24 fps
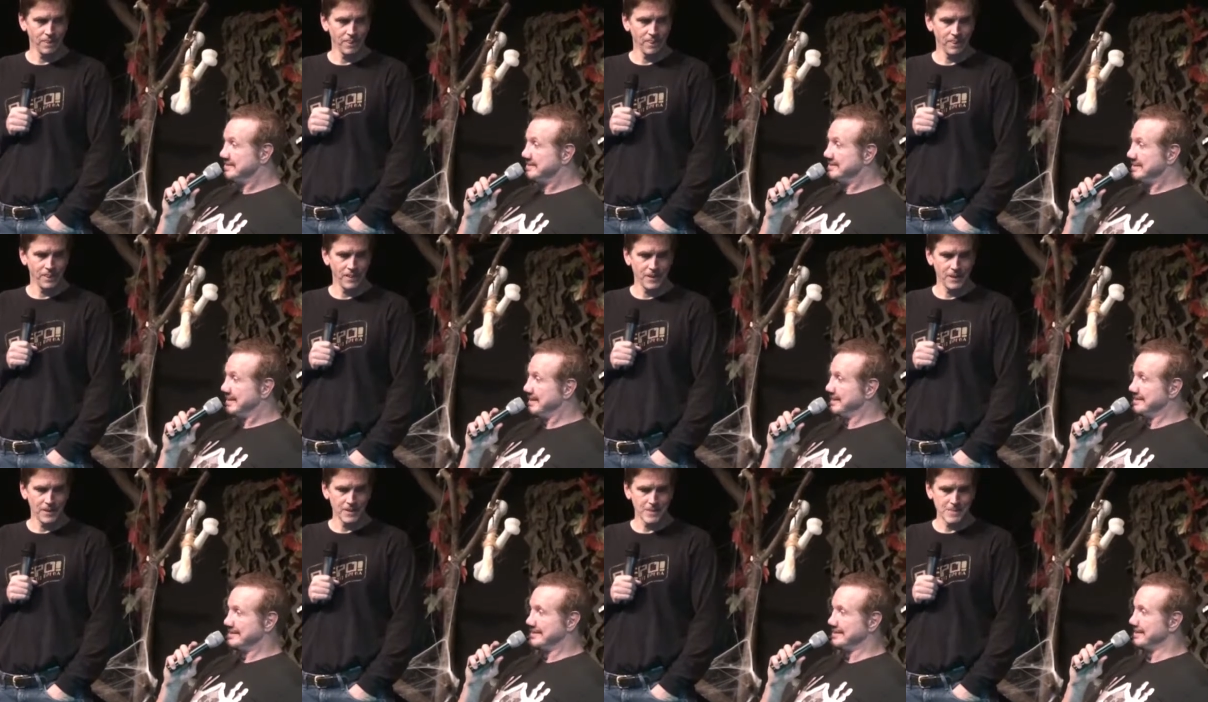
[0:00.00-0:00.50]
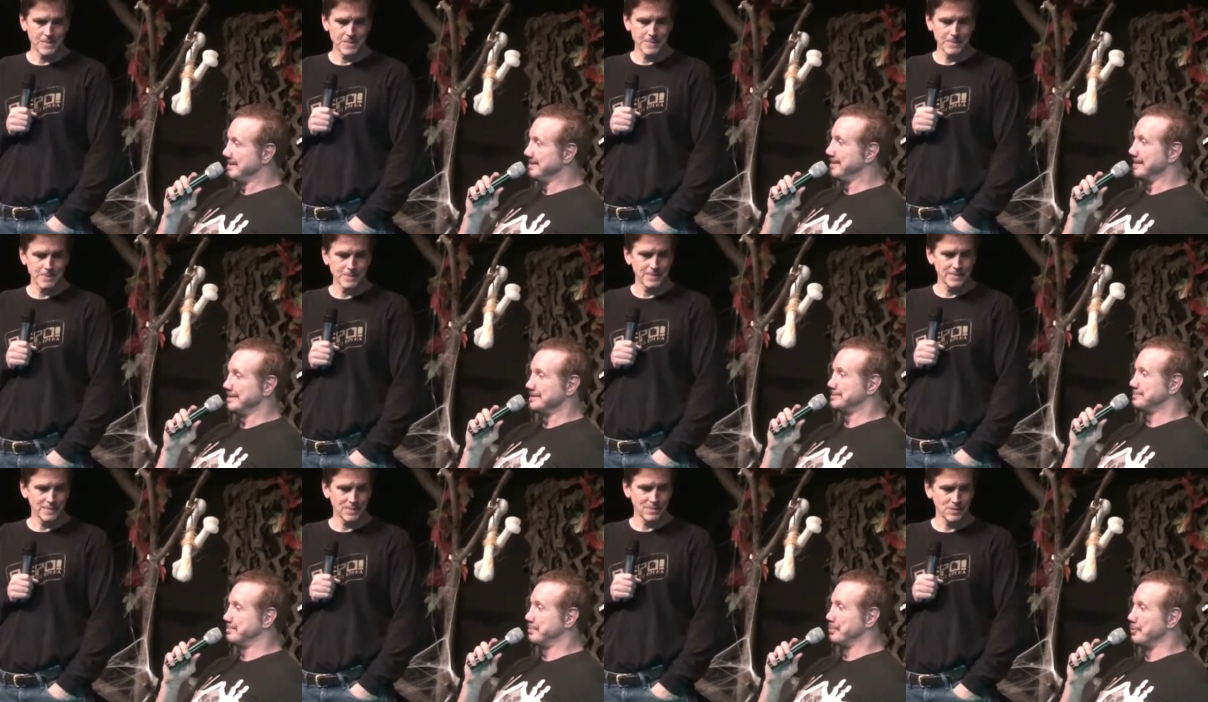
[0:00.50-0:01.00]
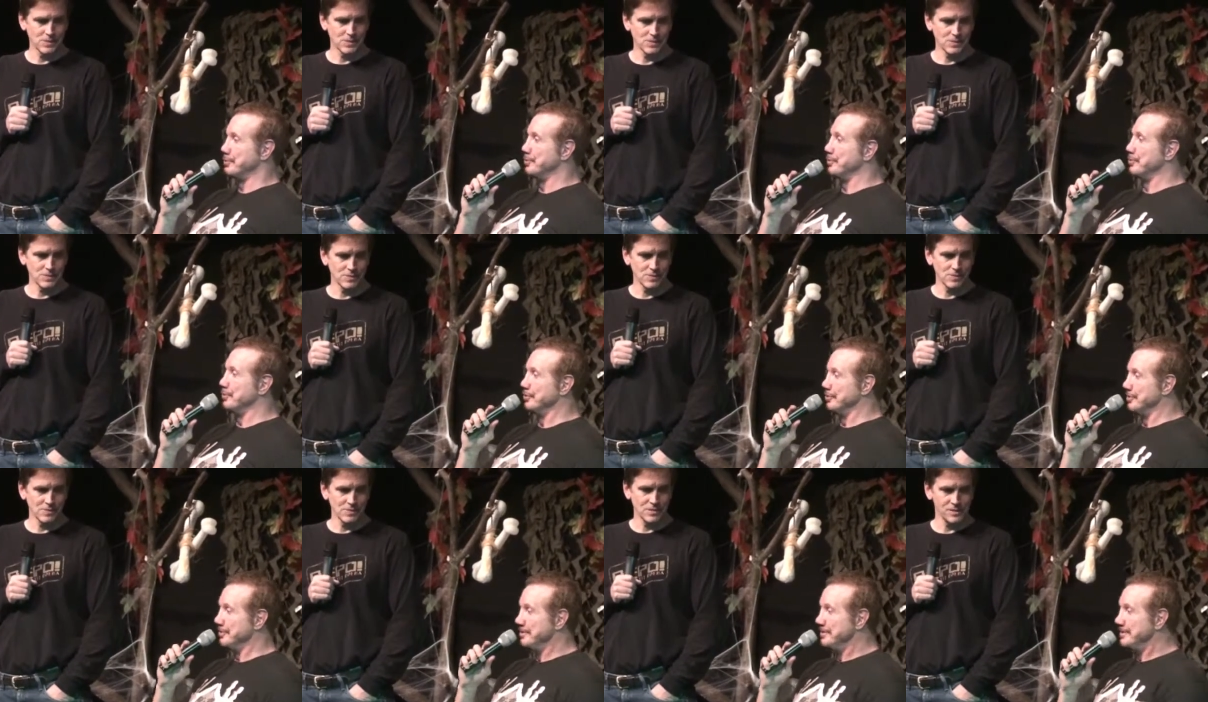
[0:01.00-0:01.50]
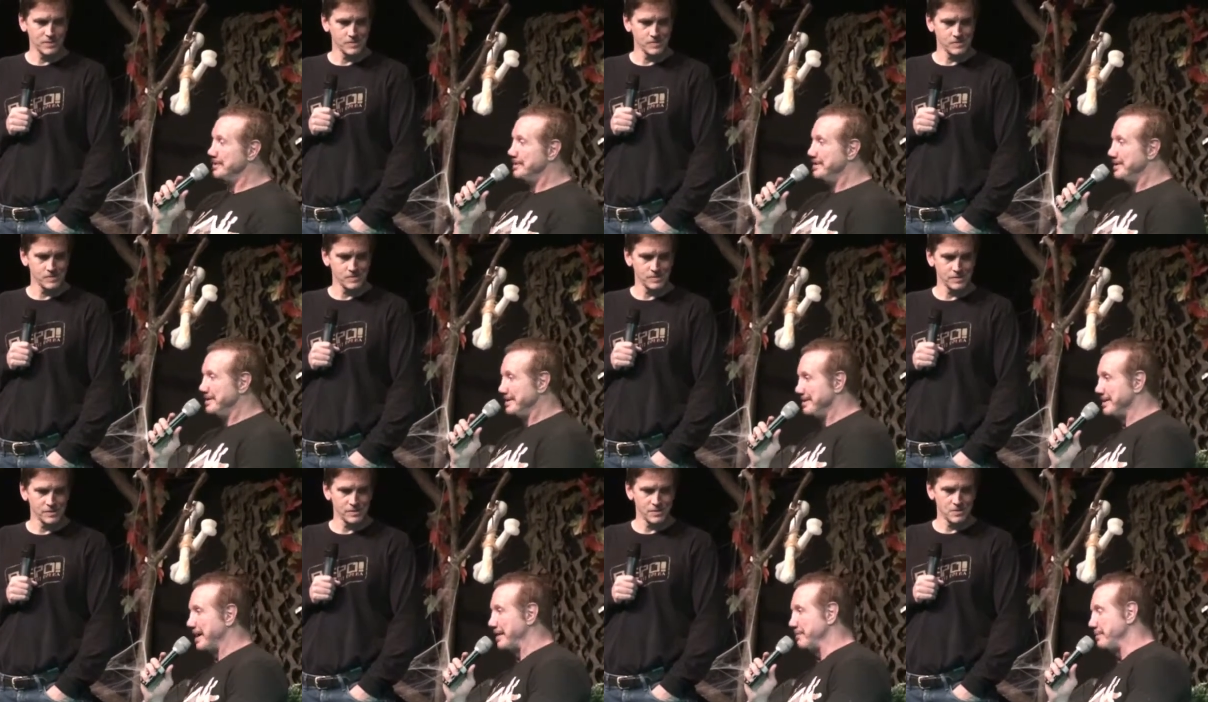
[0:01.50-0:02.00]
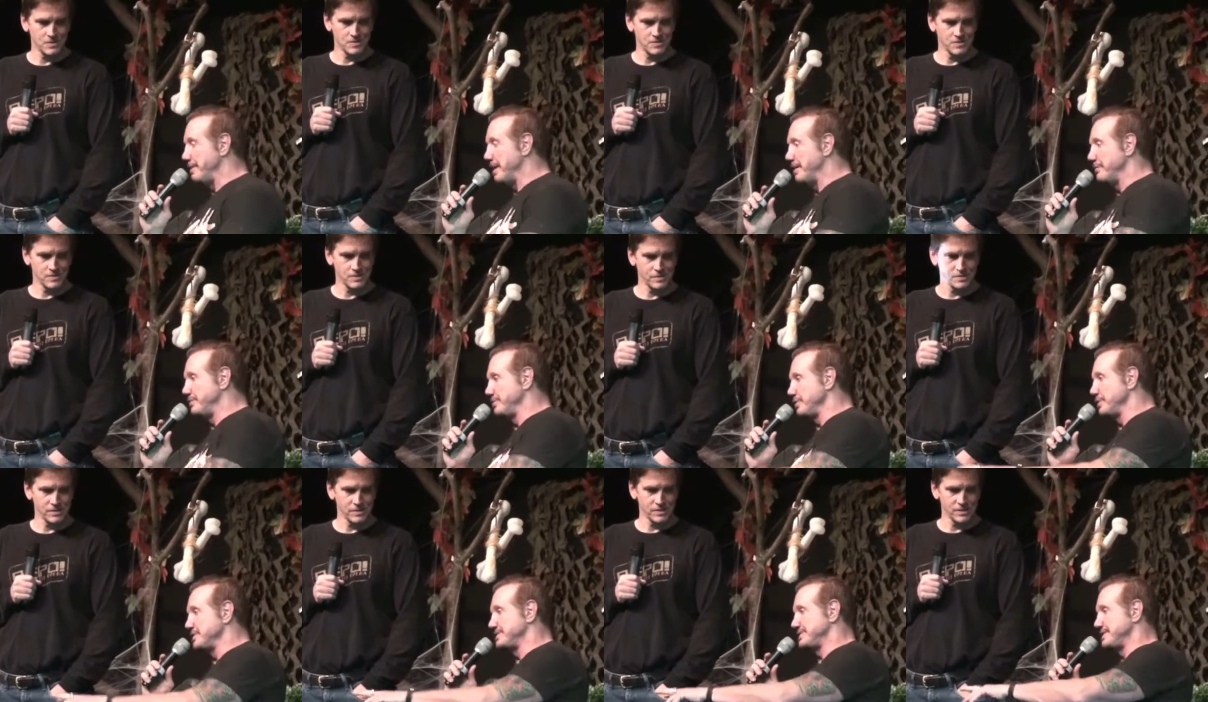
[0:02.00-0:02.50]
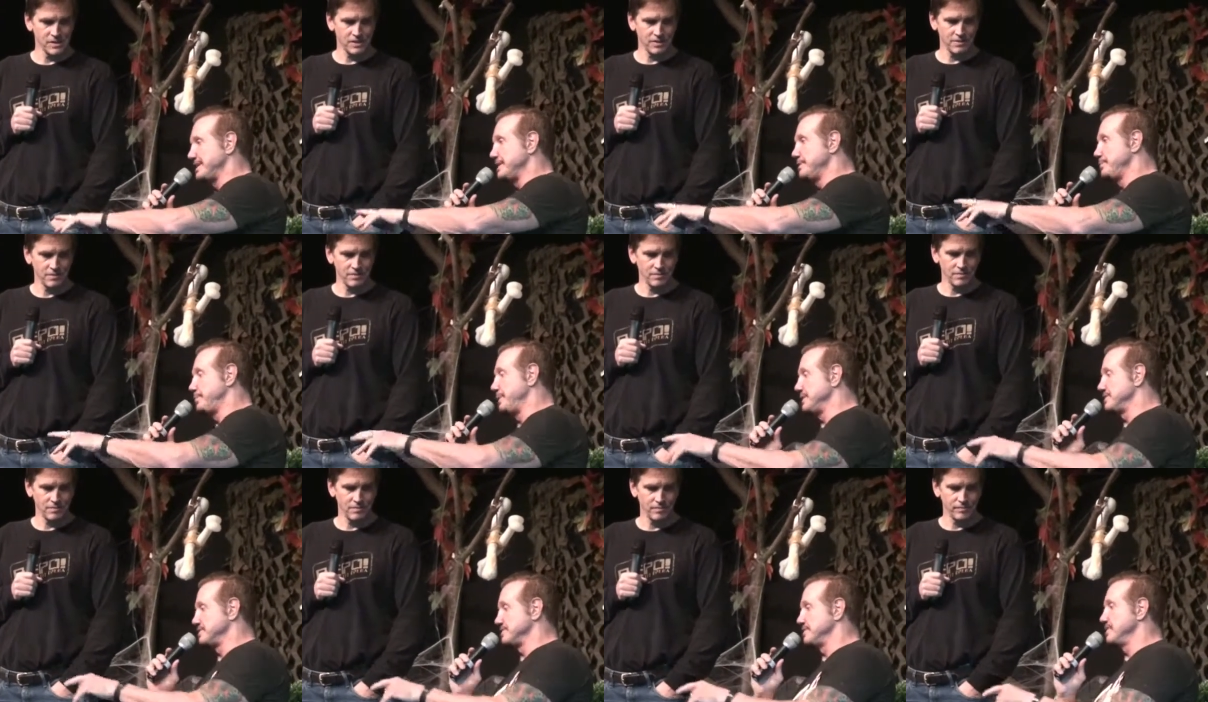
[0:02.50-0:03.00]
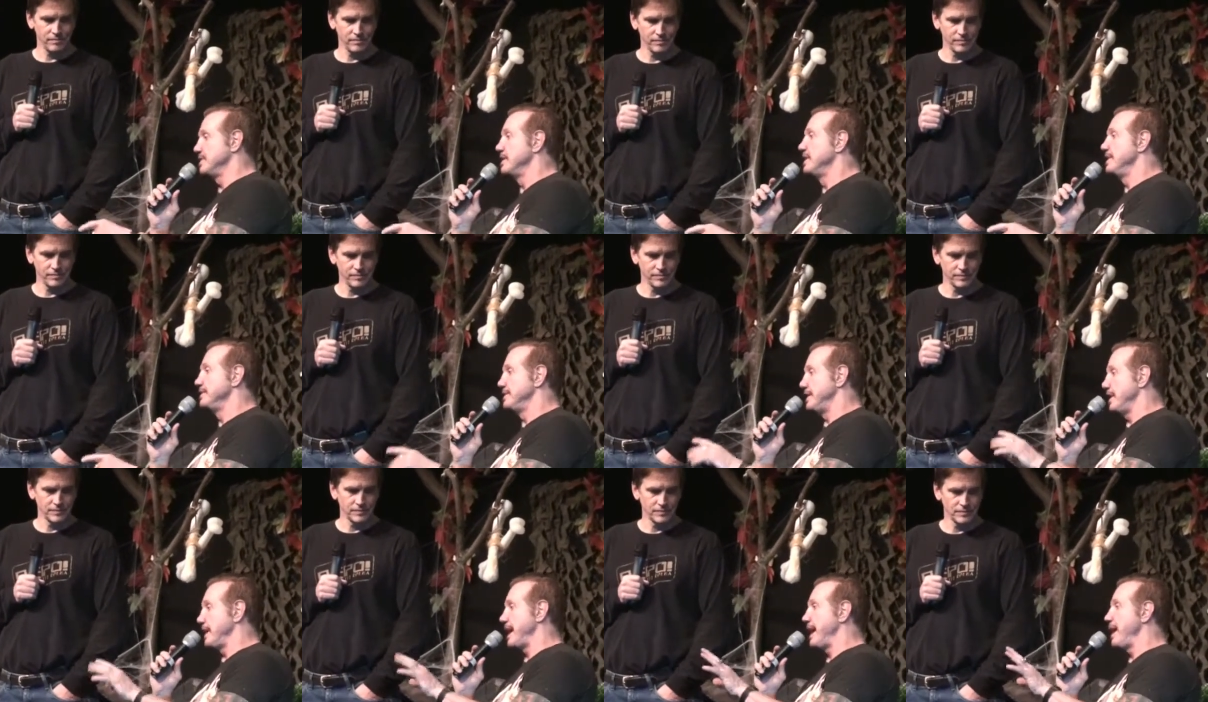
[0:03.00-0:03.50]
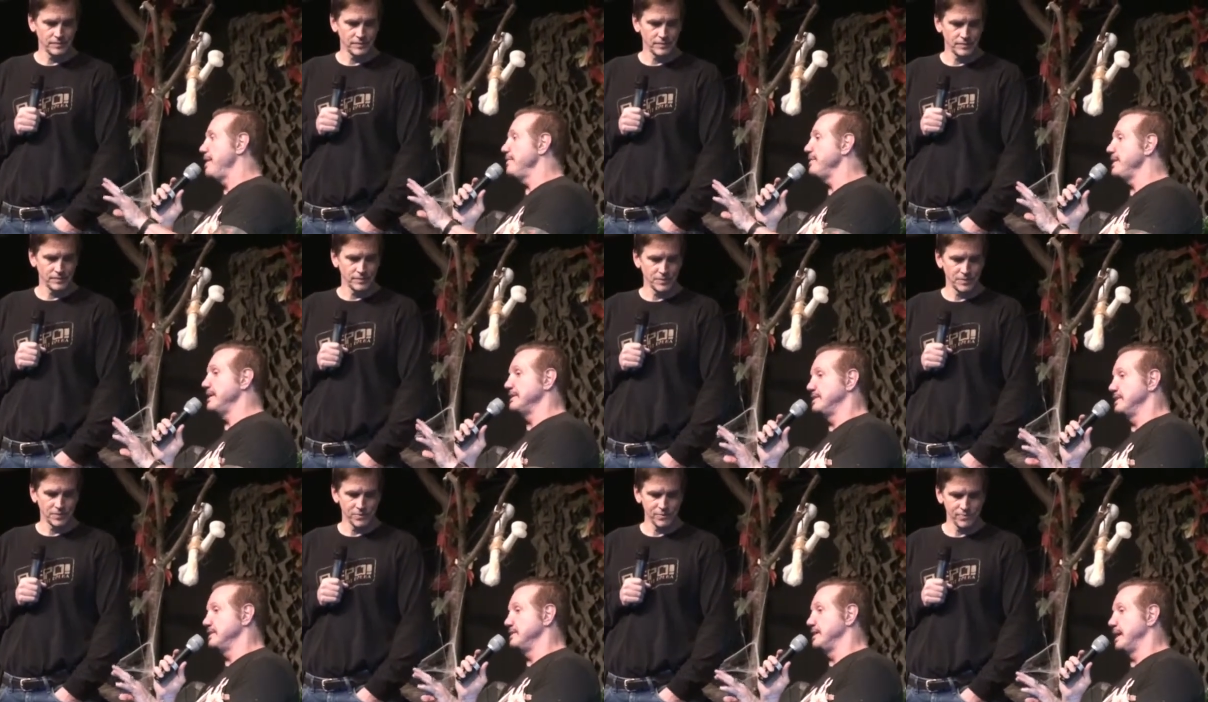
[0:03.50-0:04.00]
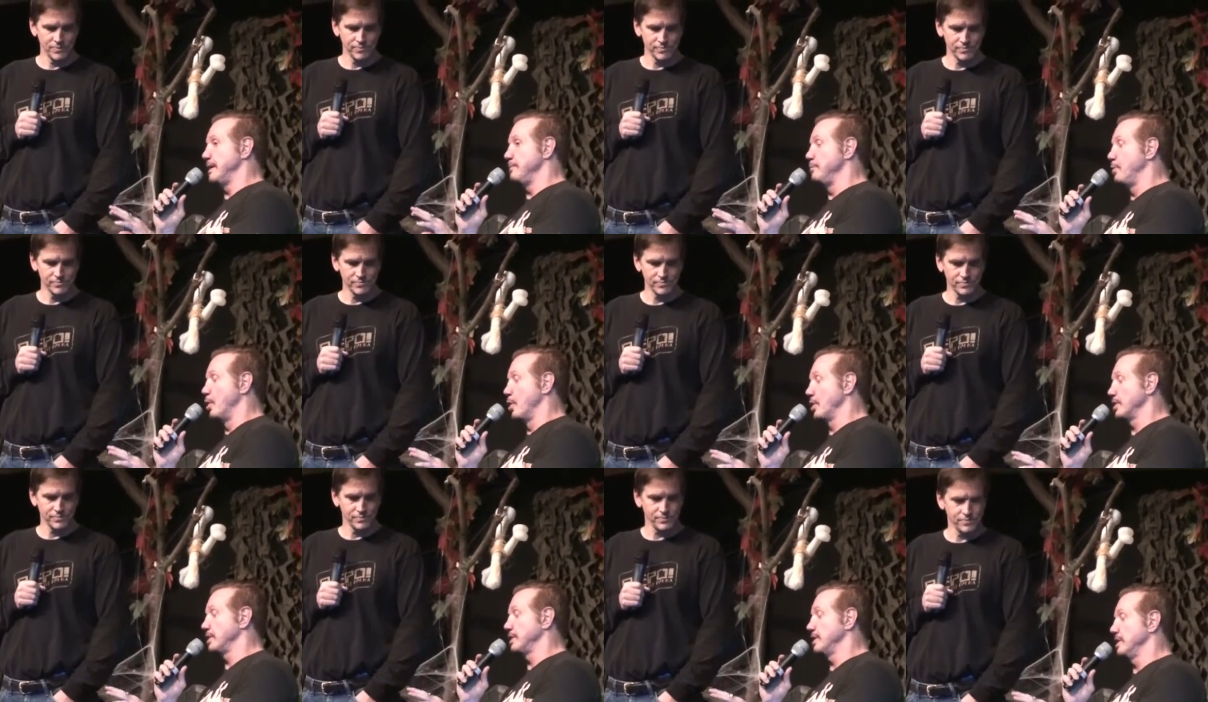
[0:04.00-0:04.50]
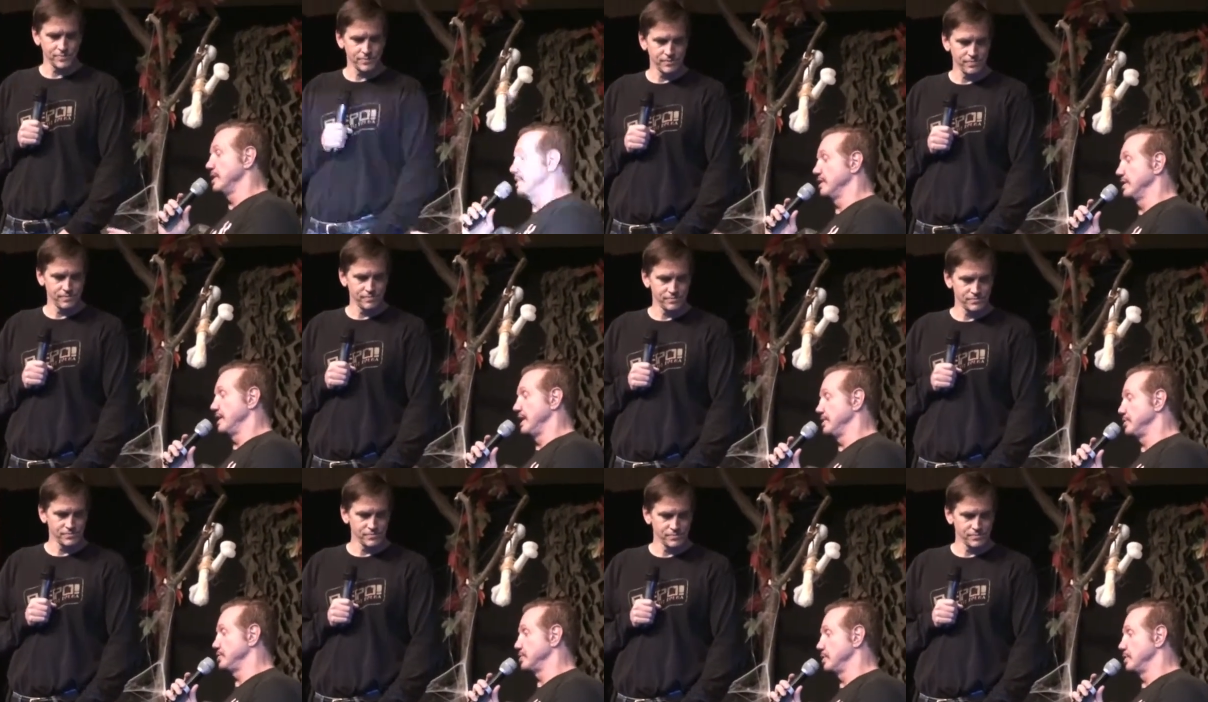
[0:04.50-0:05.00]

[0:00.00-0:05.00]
Speaker 1: I think it's brutal. I mean, I've seen pieces. That, how they did that marketing in that show